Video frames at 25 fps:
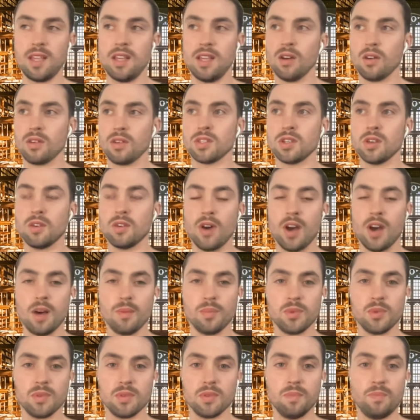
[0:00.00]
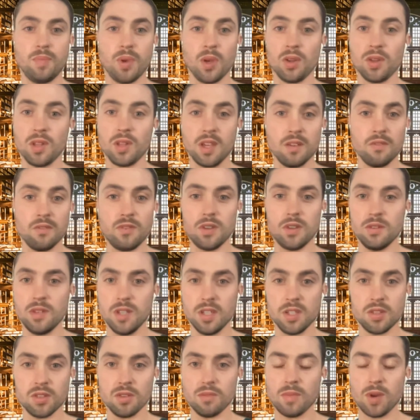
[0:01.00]
he also helped with building a few
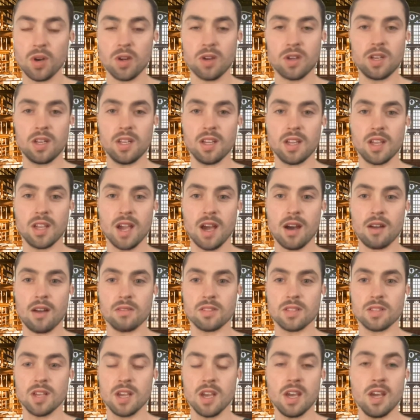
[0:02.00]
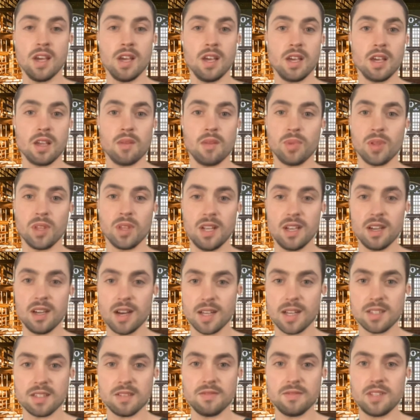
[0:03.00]
digital marketing accounts, completing
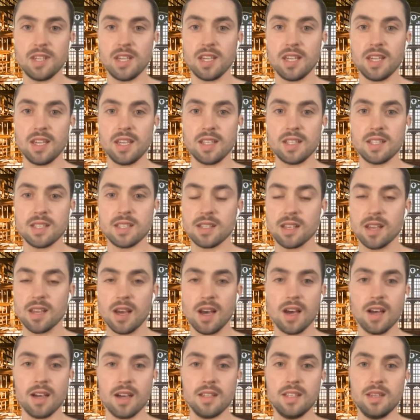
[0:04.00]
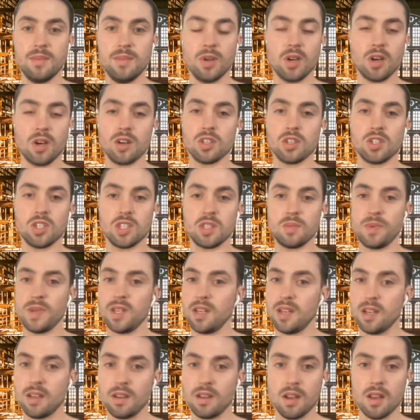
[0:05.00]
lots of tickets. Deepankar has just
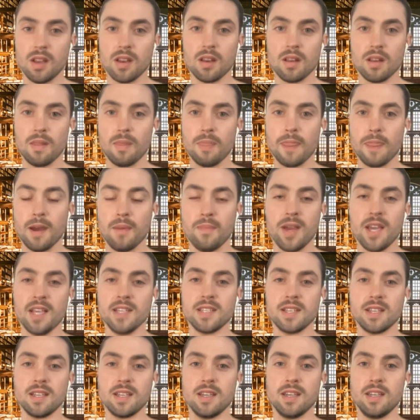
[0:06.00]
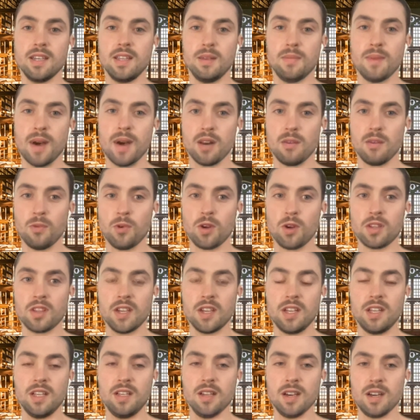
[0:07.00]
been amazing in the amount of work
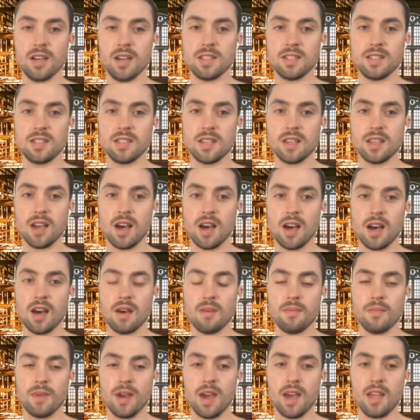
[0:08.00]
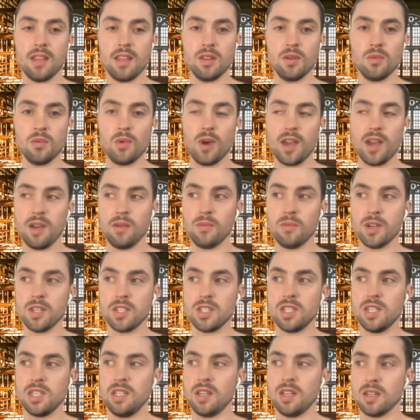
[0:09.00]
that he does and the way in
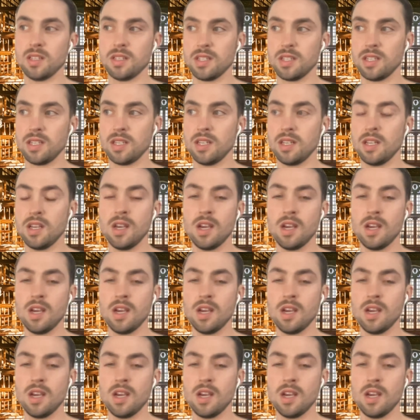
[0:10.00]
which he does it.